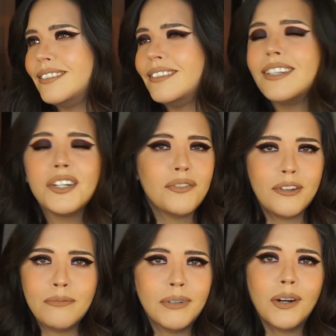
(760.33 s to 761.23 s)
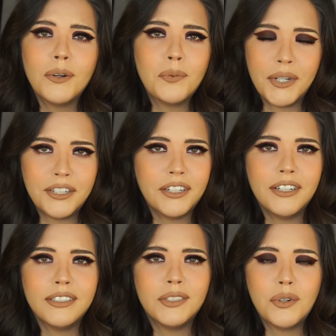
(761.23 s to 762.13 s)
None of them are a
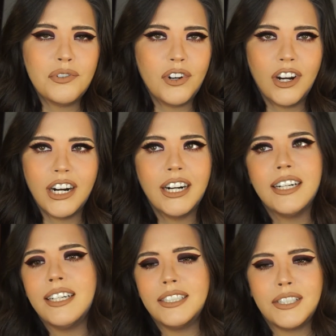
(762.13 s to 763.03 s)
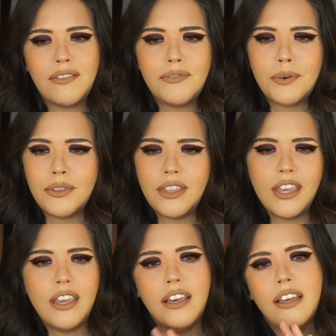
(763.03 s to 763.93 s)
winner so far, except for
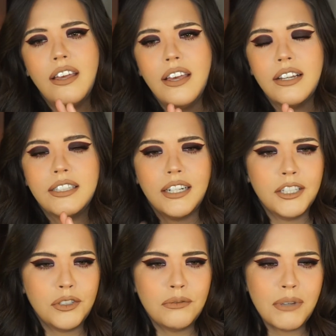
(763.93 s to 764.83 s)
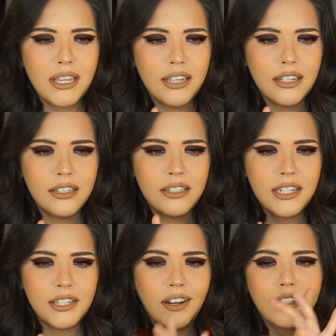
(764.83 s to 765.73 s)
the Takesumi
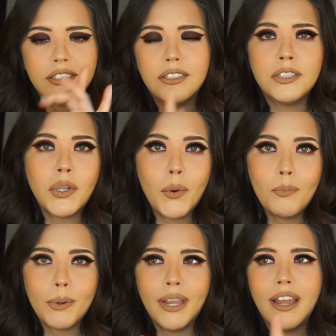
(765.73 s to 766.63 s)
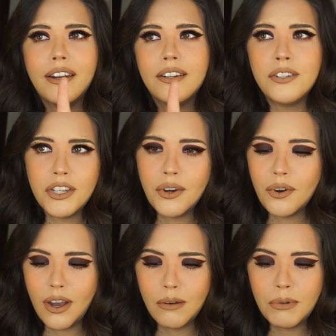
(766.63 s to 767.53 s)
Detox Soap and Deo
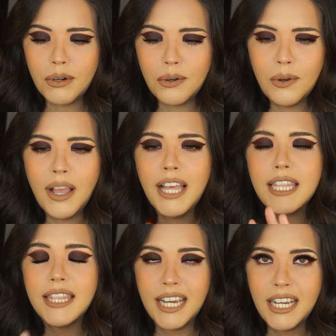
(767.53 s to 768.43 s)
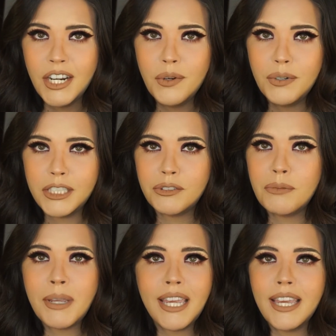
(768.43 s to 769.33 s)
combo. That kind of works for
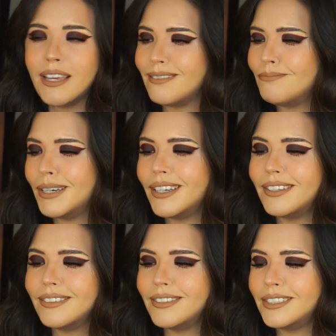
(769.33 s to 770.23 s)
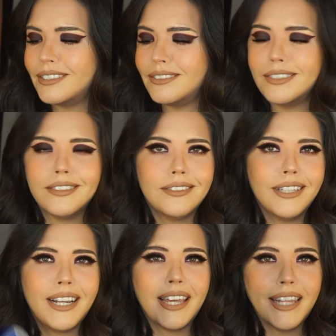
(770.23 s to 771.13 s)
me, but this just,
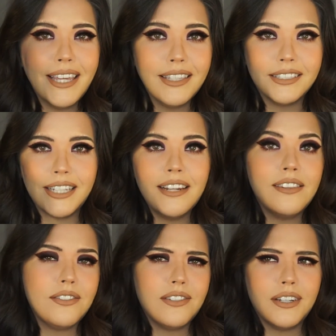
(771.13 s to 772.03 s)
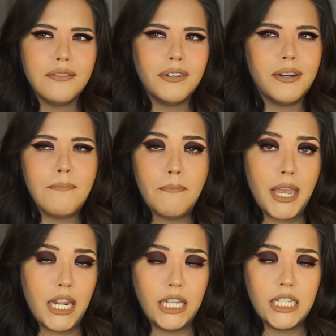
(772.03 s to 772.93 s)
like, I like the scent. This is like a very
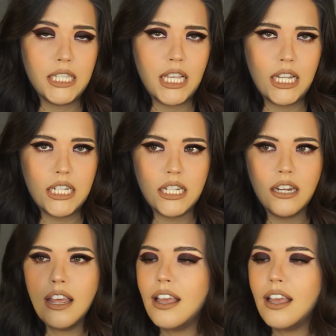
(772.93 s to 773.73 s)
manly scent.